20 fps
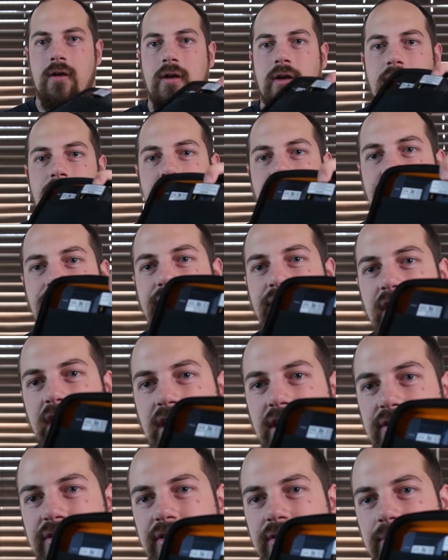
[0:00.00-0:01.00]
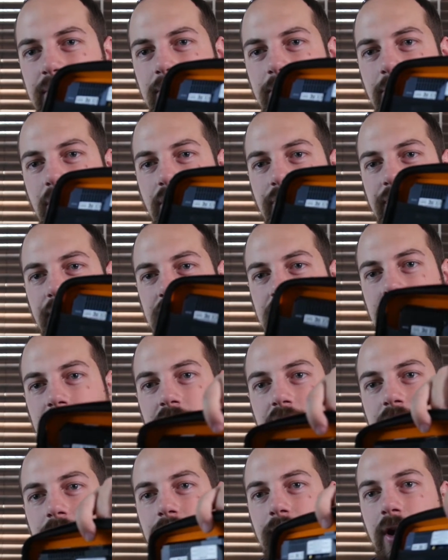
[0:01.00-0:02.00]
and it stays
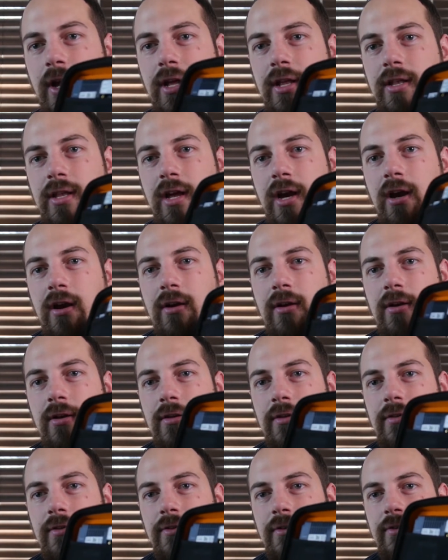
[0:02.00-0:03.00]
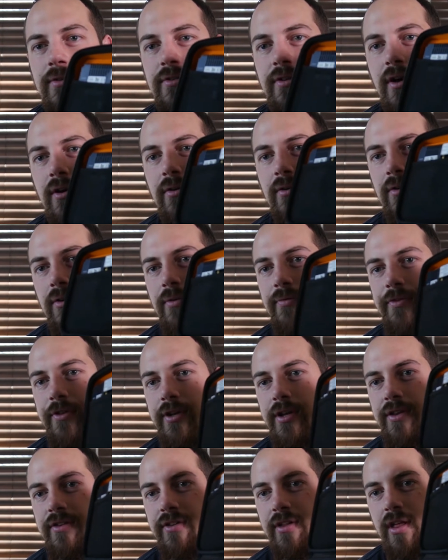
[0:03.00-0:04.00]
perfectly right in there. So hopefully
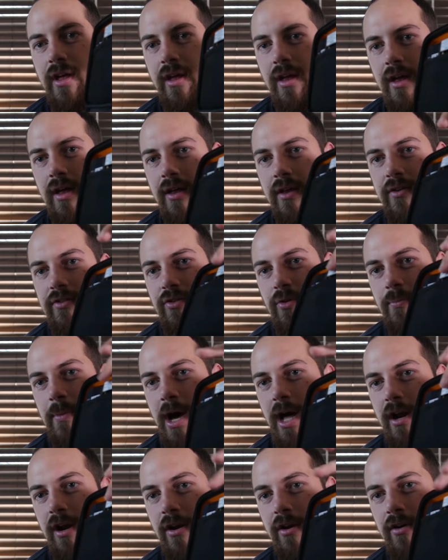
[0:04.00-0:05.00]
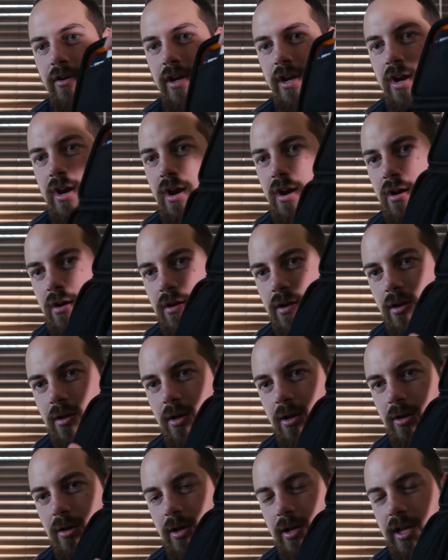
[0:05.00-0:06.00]
you can see that. So monitor in here,
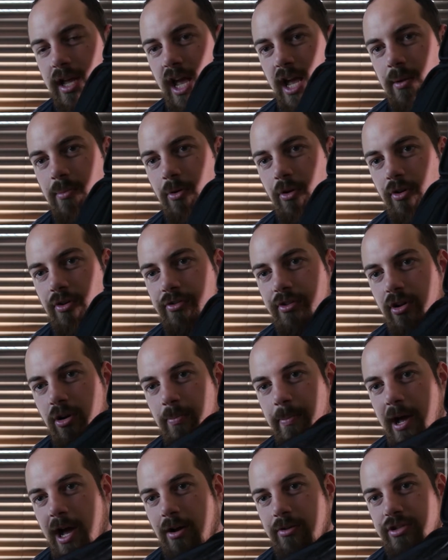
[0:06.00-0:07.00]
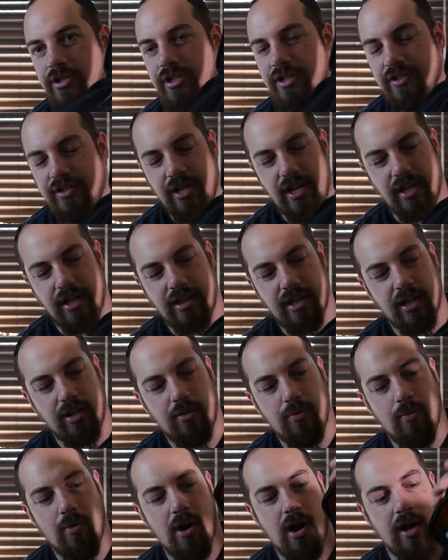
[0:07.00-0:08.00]
cables, little pouches, anything
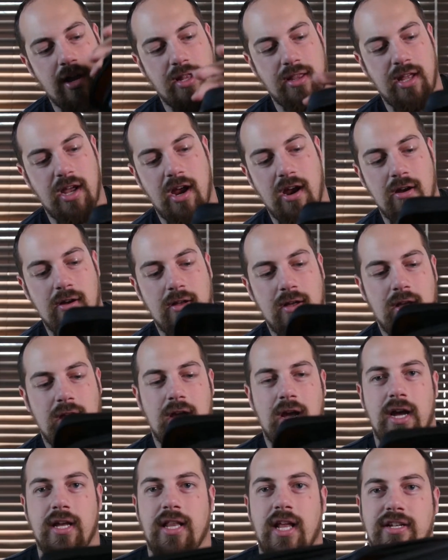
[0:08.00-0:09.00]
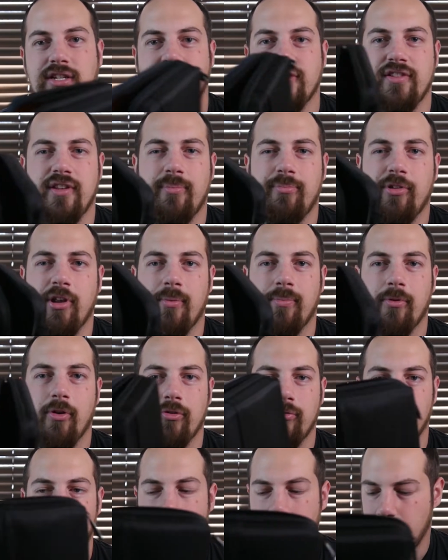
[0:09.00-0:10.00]
you want in there, and that just zips up,
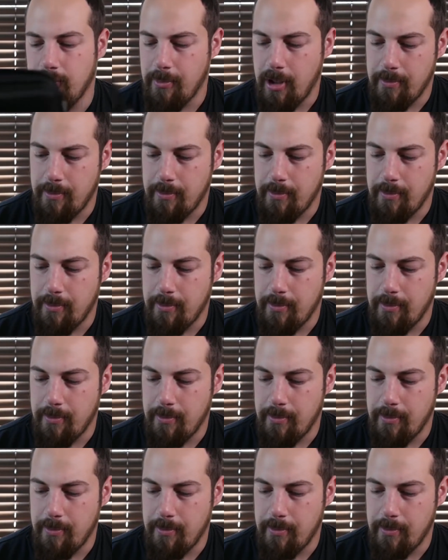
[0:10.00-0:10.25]
goes right in my